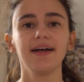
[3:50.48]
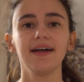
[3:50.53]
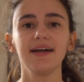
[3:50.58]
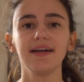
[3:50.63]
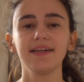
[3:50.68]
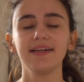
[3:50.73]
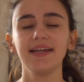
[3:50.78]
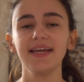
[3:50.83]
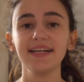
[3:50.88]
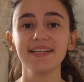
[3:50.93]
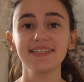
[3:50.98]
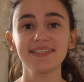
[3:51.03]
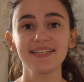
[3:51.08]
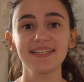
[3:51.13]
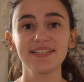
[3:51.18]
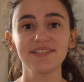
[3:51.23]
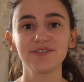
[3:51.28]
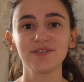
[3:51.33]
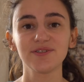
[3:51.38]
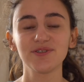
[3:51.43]
Next
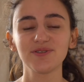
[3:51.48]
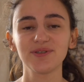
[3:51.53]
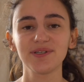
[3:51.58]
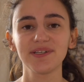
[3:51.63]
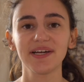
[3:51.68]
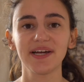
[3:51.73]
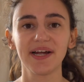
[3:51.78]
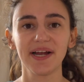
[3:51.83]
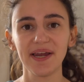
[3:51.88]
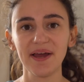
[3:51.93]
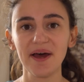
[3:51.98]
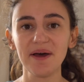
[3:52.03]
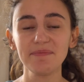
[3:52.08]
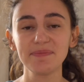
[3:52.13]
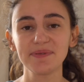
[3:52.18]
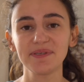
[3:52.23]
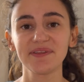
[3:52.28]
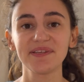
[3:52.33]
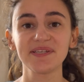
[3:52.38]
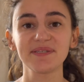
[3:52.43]
is to join a
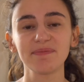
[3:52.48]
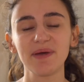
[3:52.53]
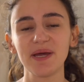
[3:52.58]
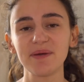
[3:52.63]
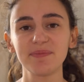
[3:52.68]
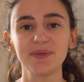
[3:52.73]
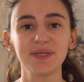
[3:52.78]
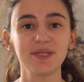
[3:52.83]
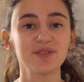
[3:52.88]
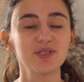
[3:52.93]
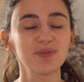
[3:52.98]
club. So this might be a